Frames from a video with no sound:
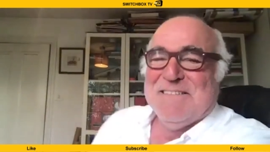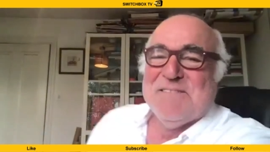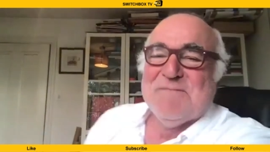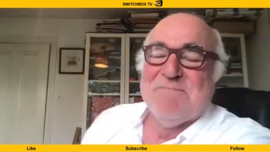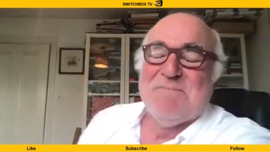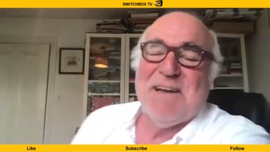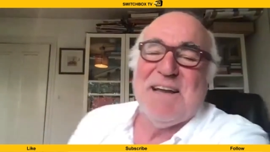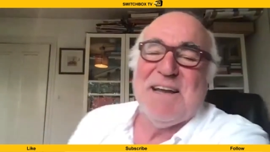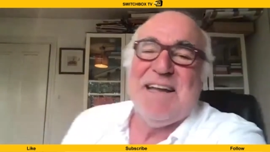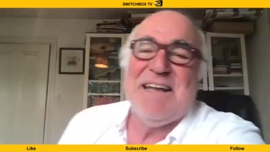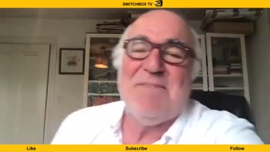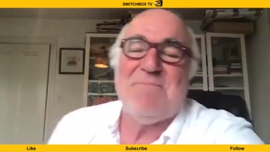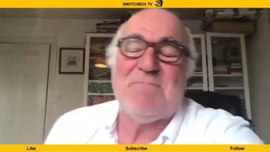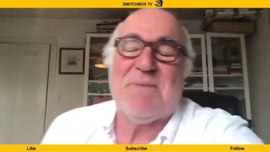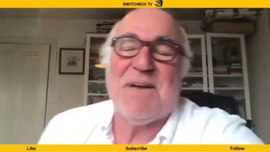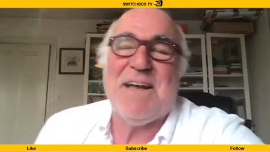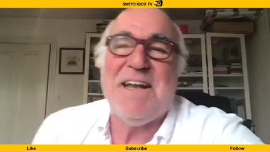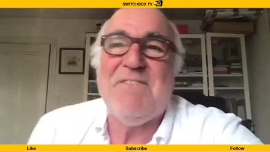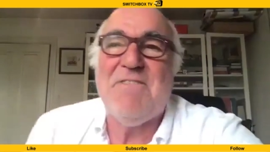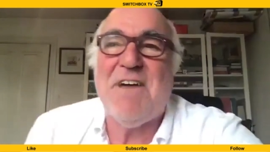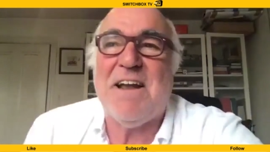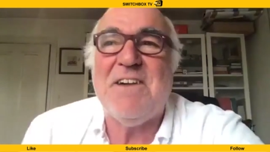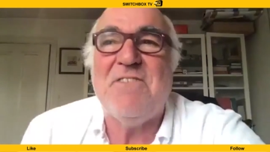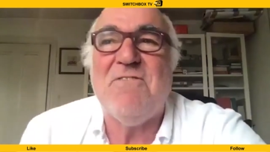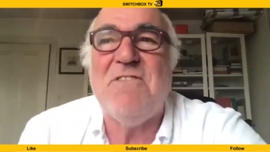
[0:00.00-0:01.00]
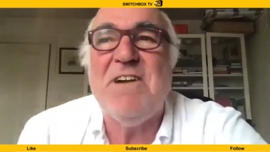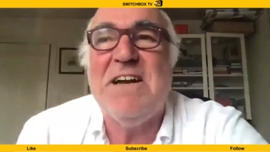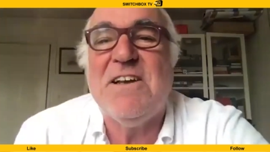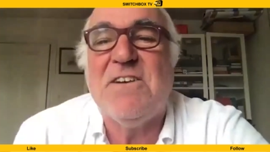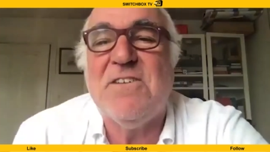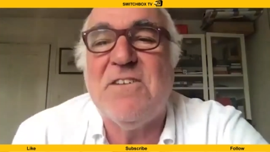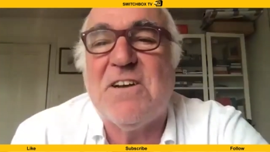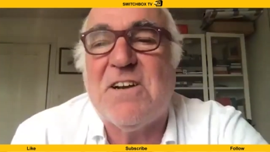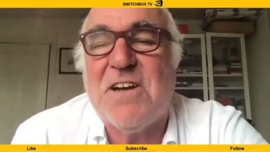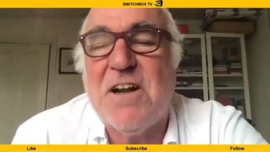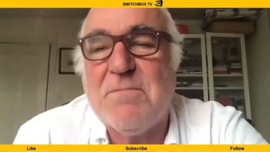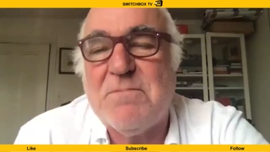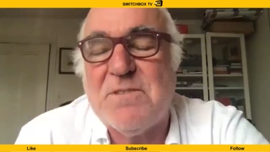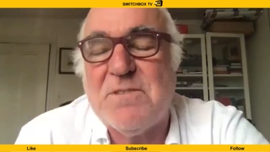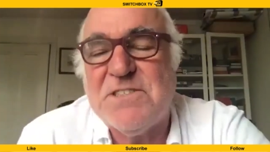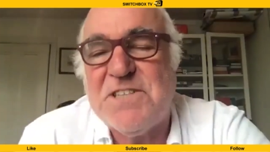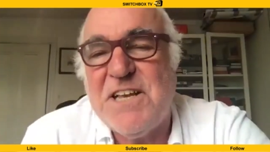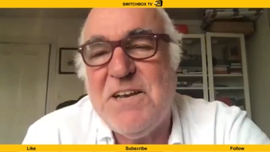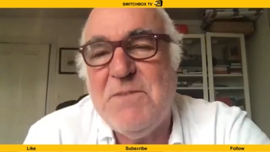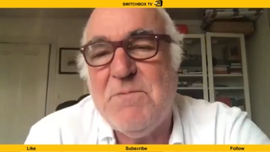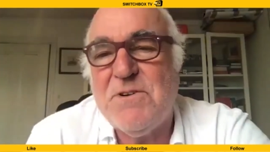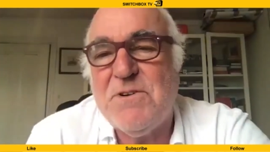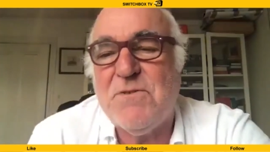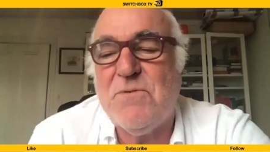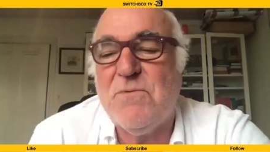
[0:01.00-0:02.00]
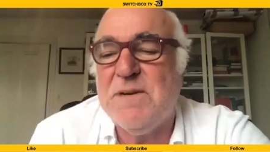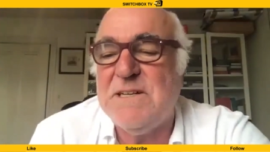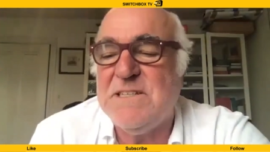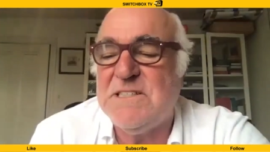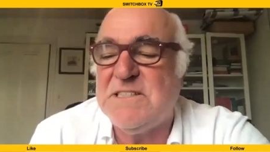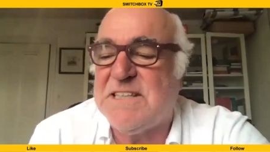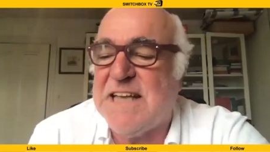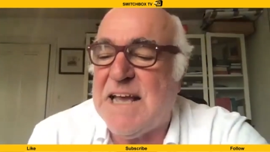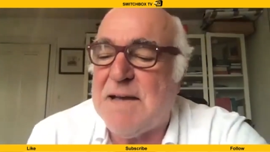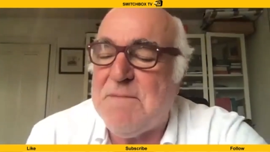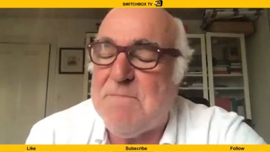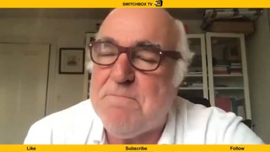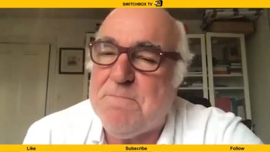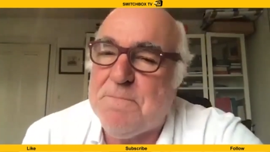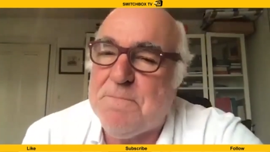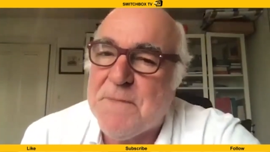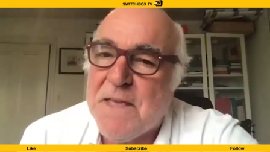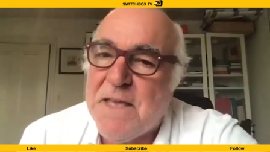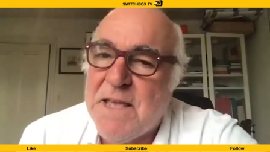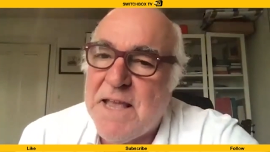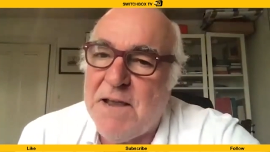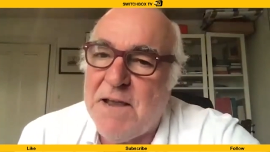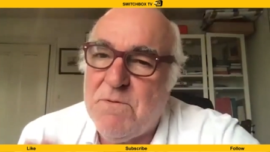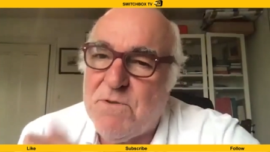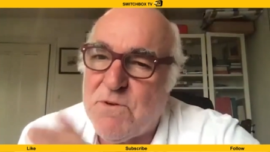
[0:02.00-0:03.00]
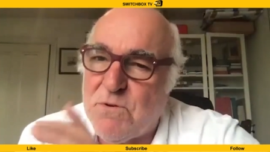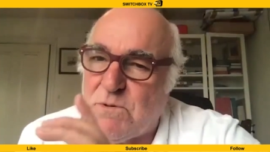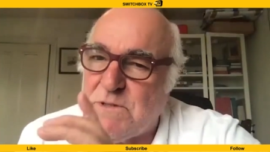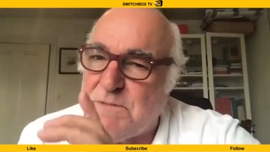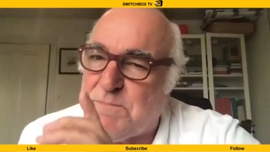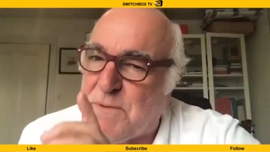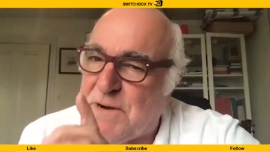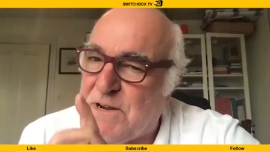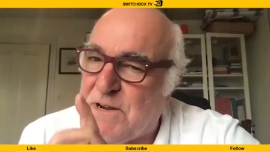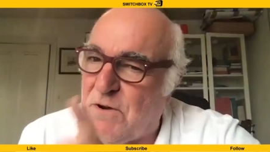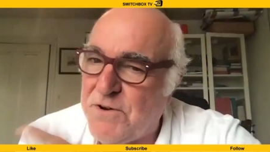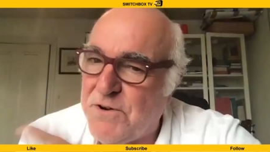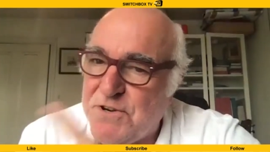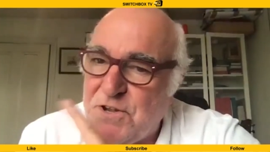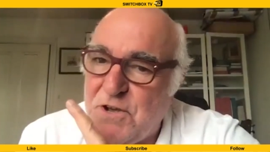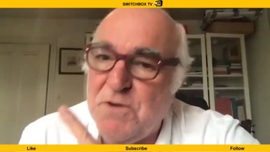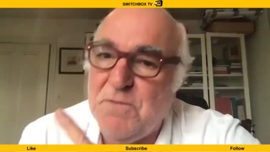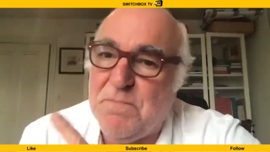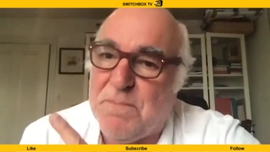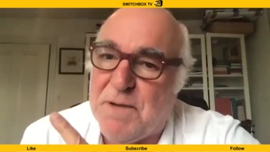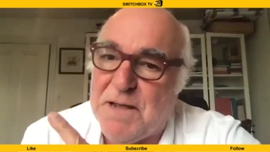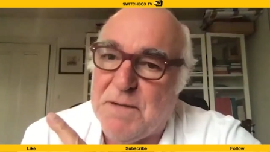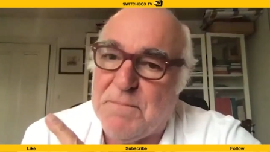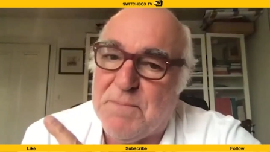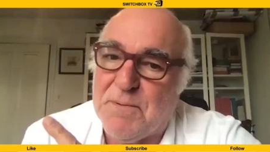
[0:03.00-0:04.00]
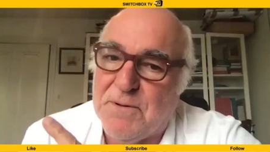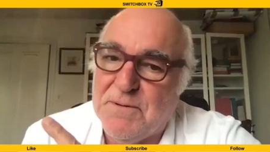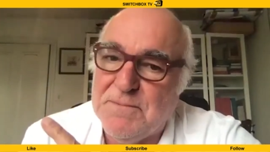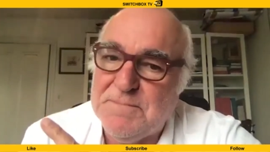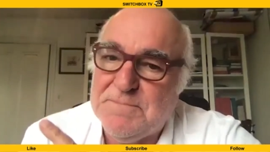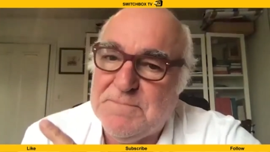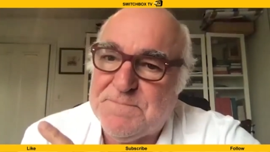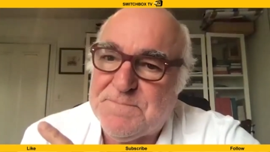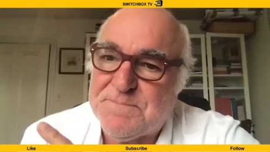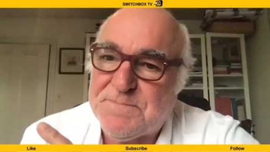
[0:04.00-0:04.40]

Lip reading: but he ran a really good club, because he would always bring on new people.